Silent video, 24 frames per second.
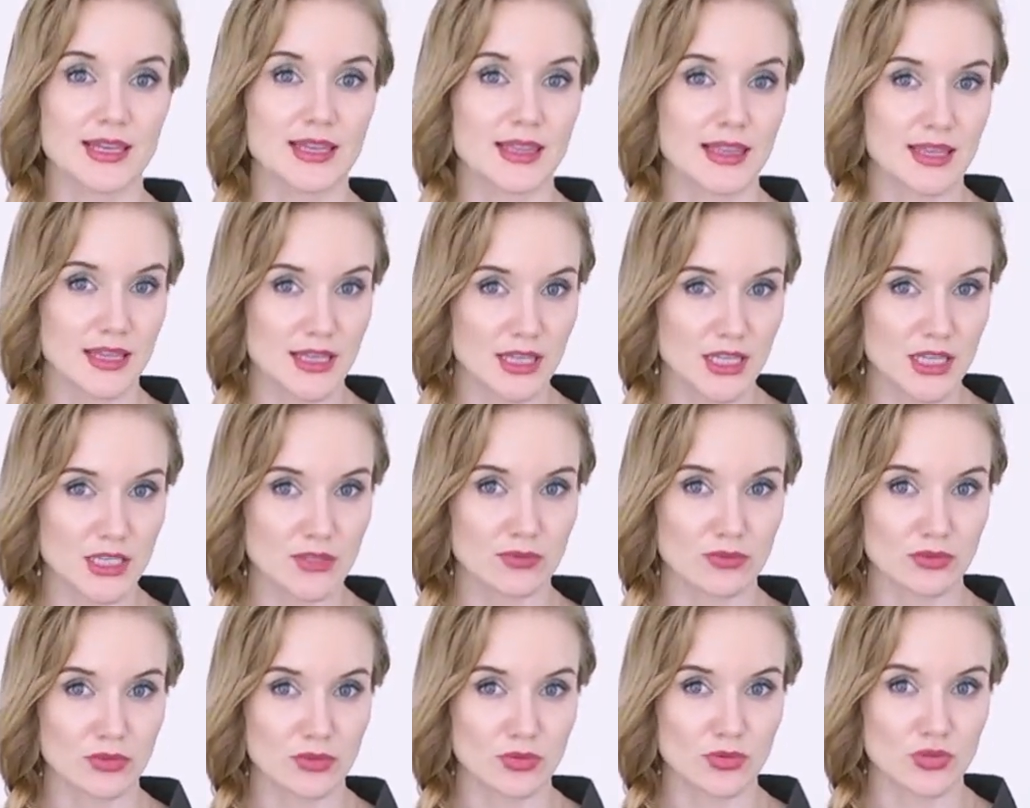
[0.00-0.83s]
This
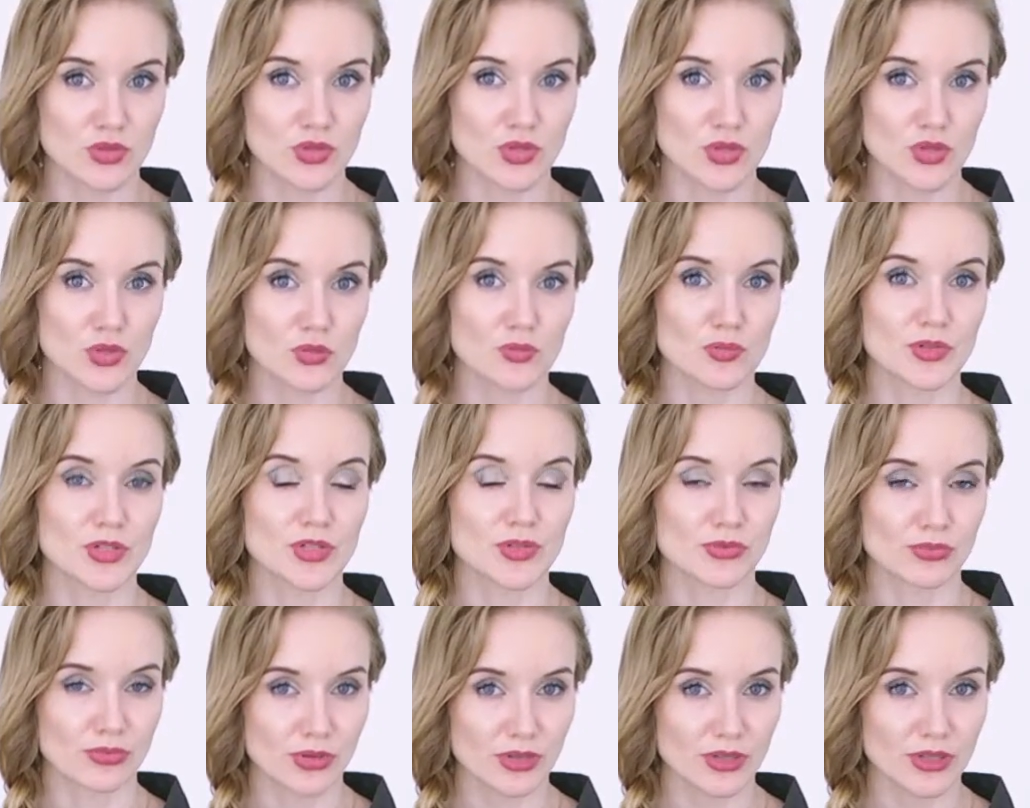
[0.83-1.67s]
fluid should be
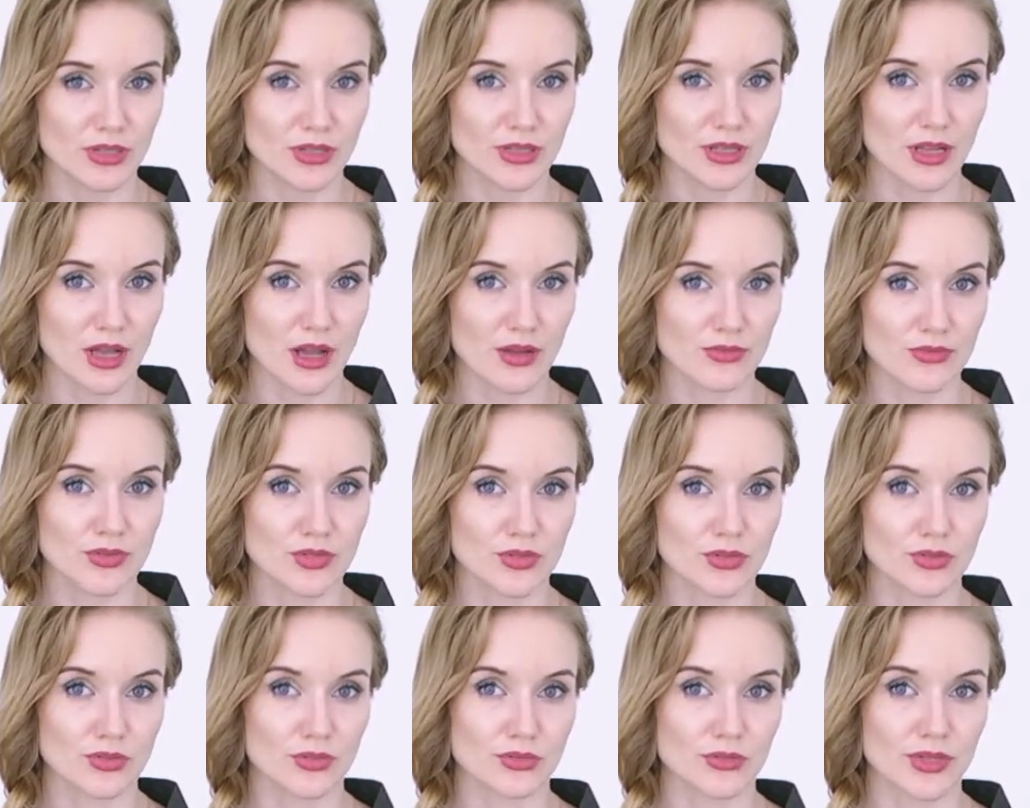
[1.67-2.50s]
strong enough
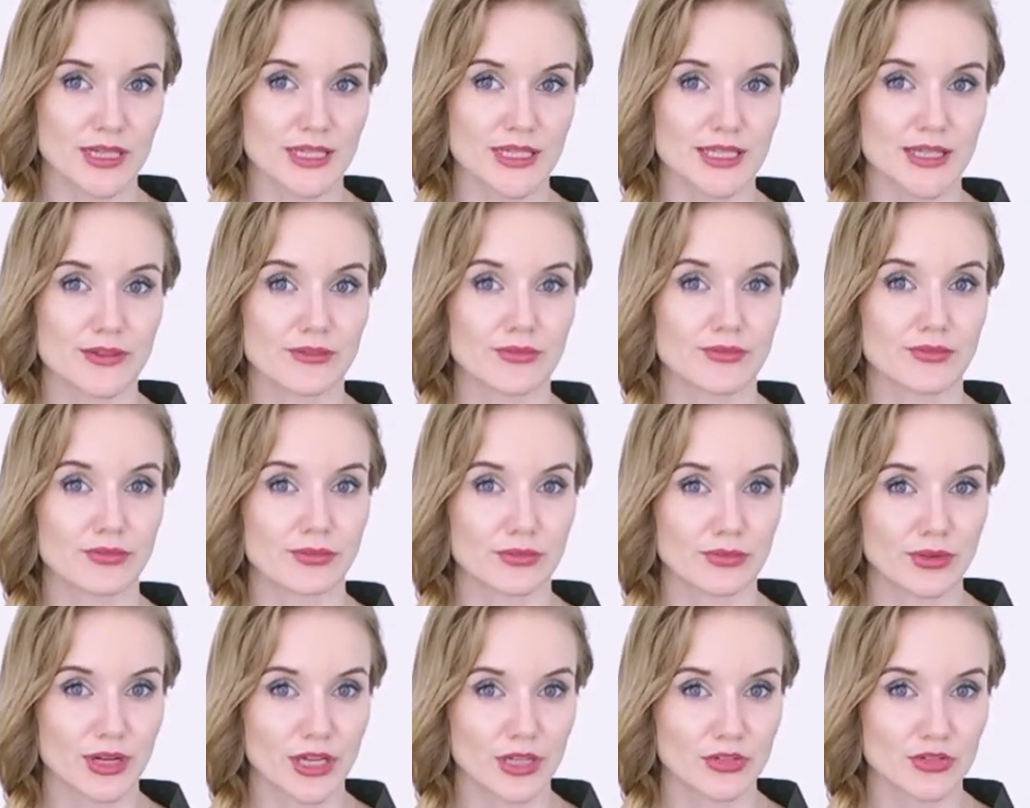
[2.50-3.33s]
to create a
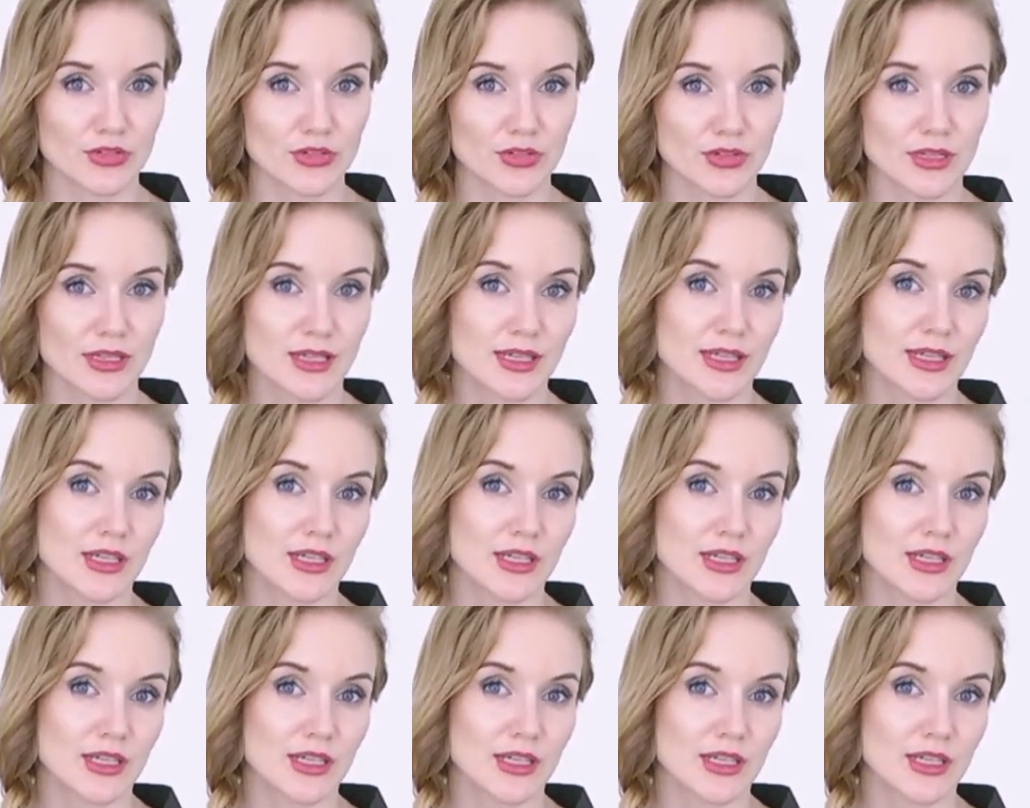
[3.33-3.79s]
fracture.